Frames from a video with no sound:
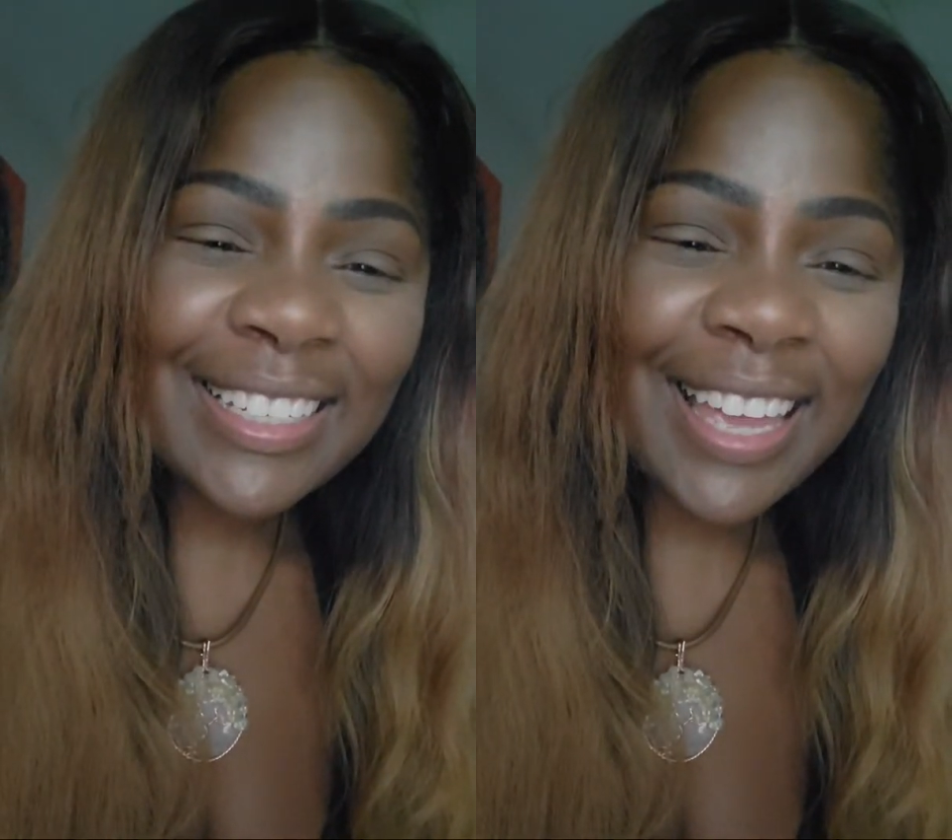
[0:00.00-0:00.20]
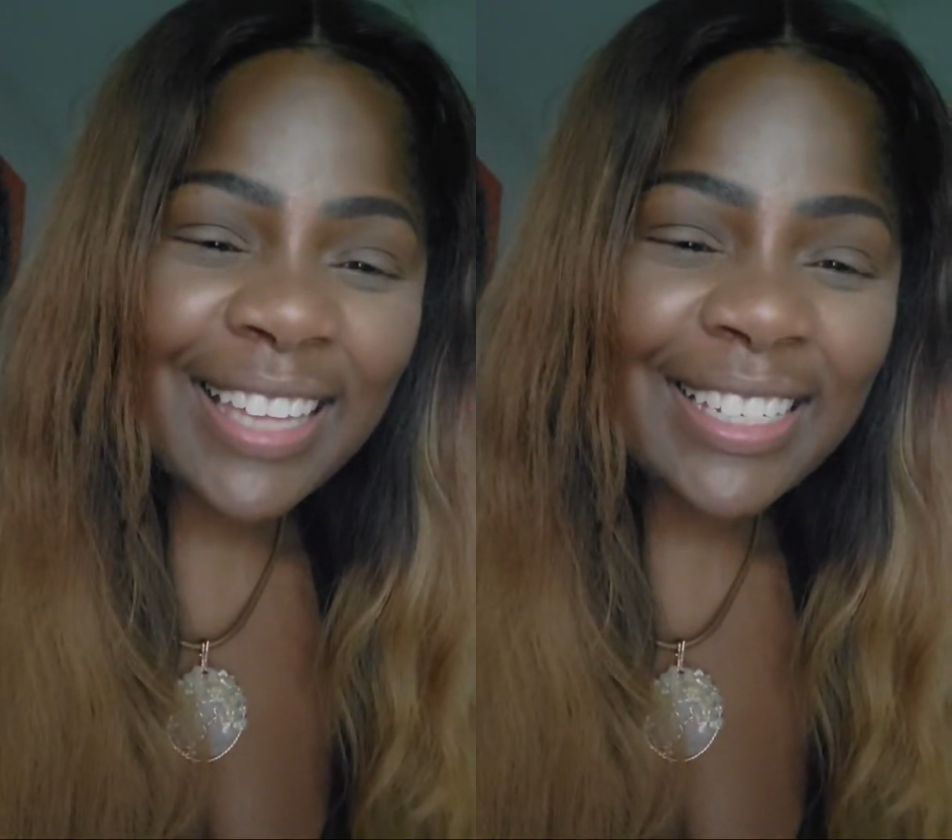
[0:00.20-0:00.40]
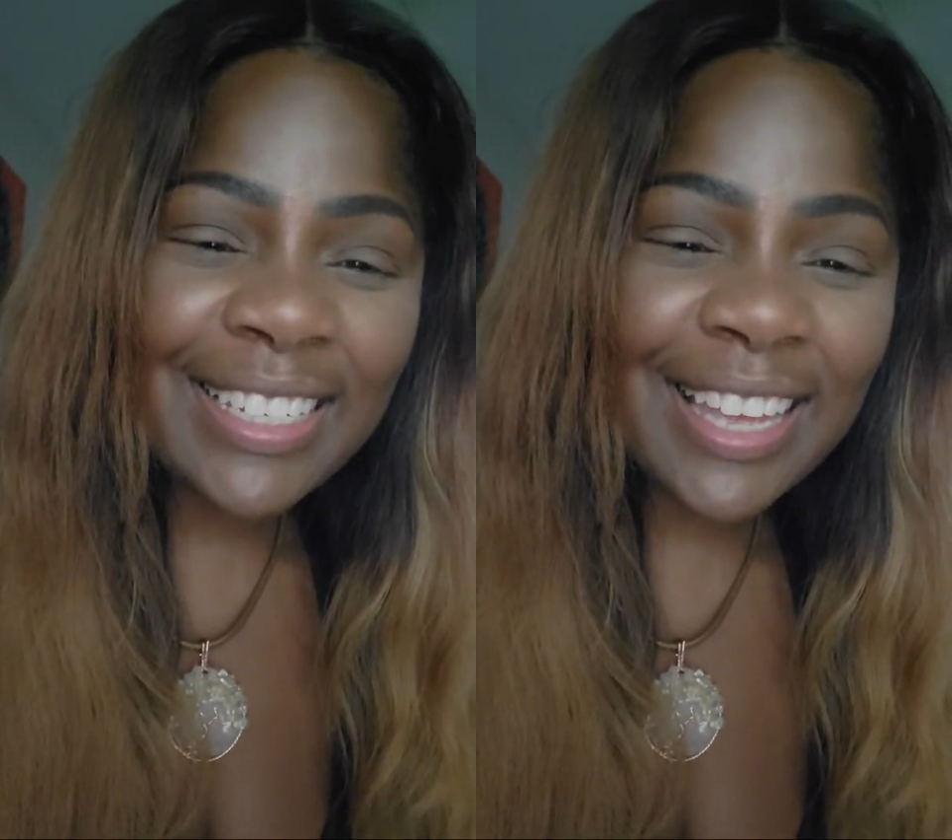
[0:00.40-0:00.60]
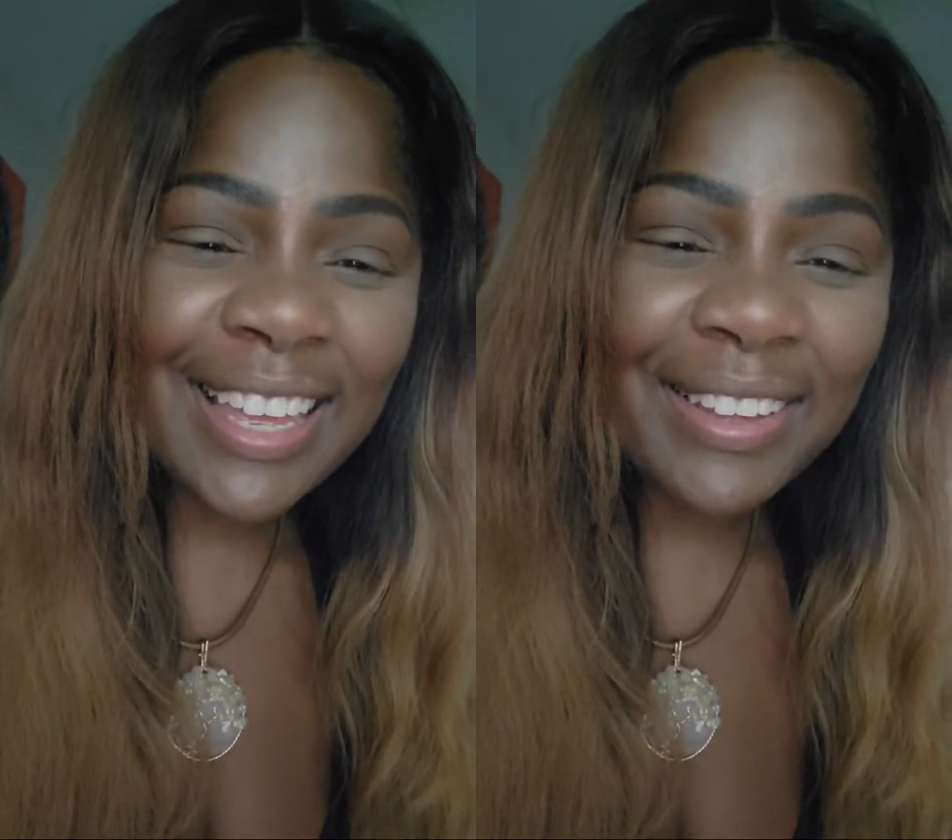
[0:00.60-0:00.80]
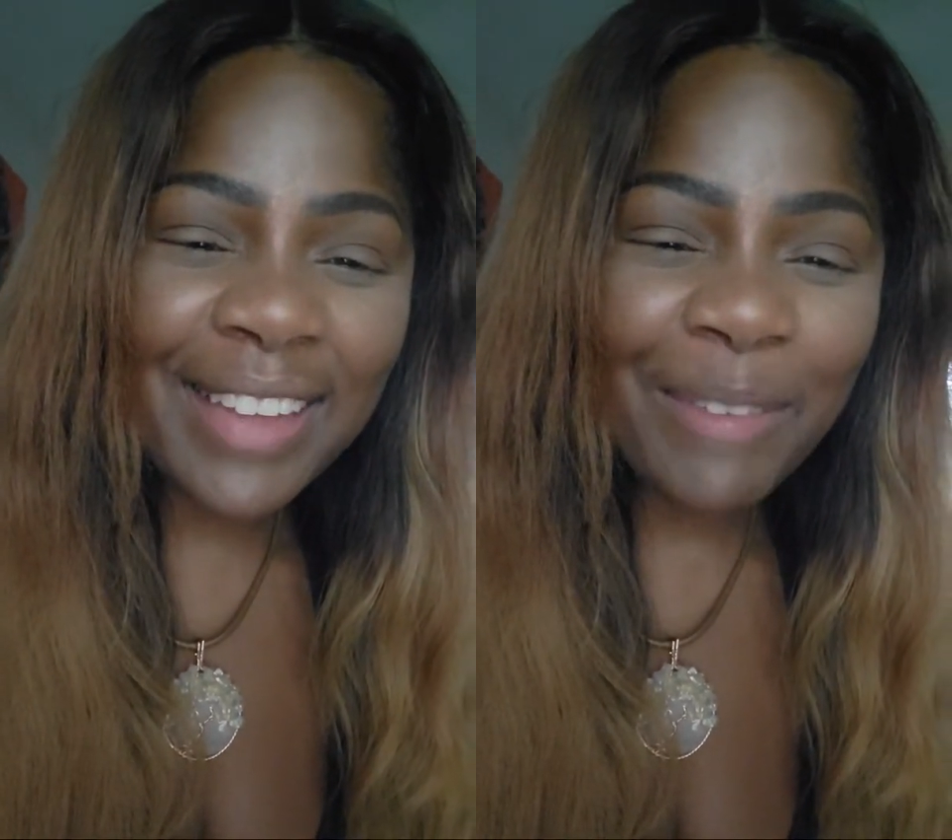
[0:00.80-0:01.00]
Hey,
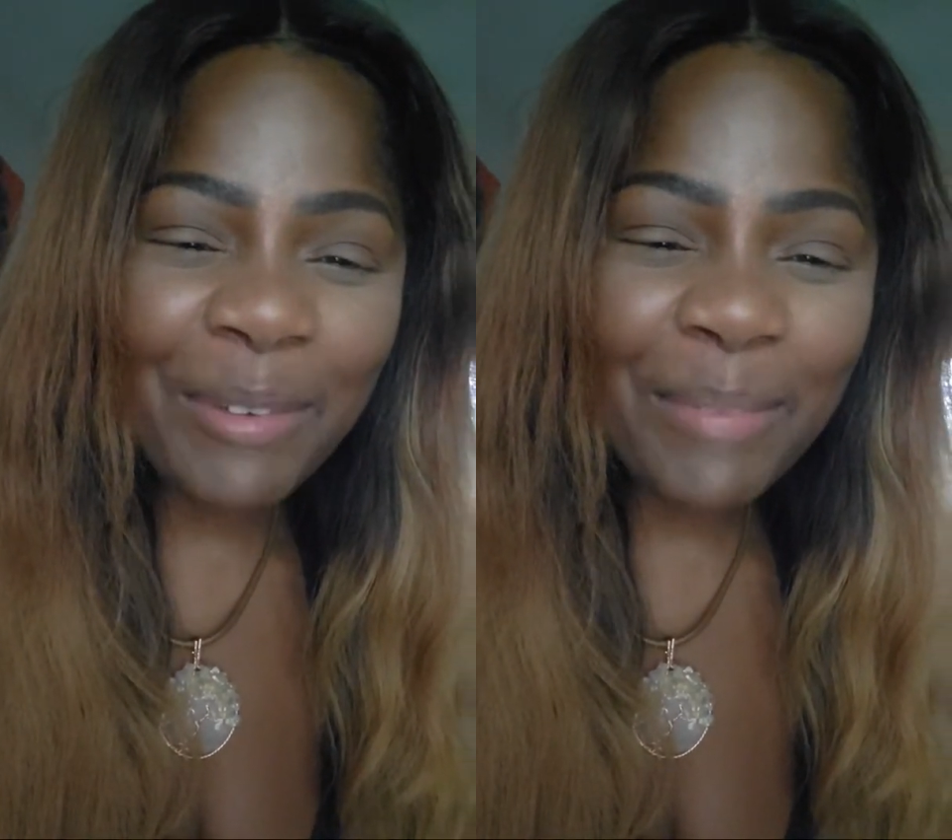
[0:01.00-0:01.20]
Lachelle. Hey,